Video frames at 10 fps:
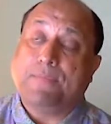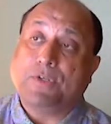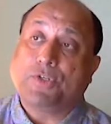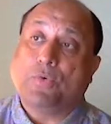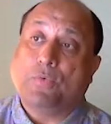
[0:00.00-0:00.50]

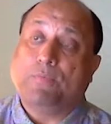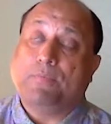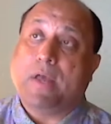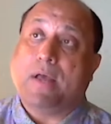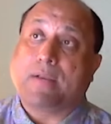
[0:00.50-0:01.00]

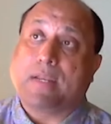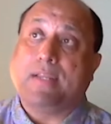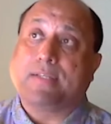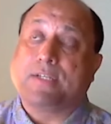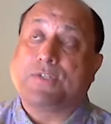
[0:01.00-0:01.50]
to
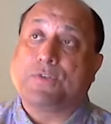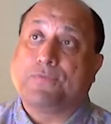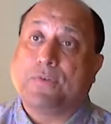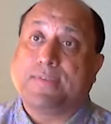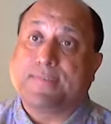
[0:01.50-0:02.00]
clinics and so
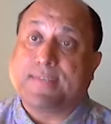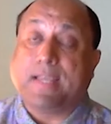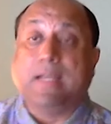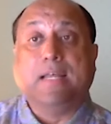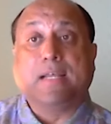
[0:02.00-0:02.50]
forth and say,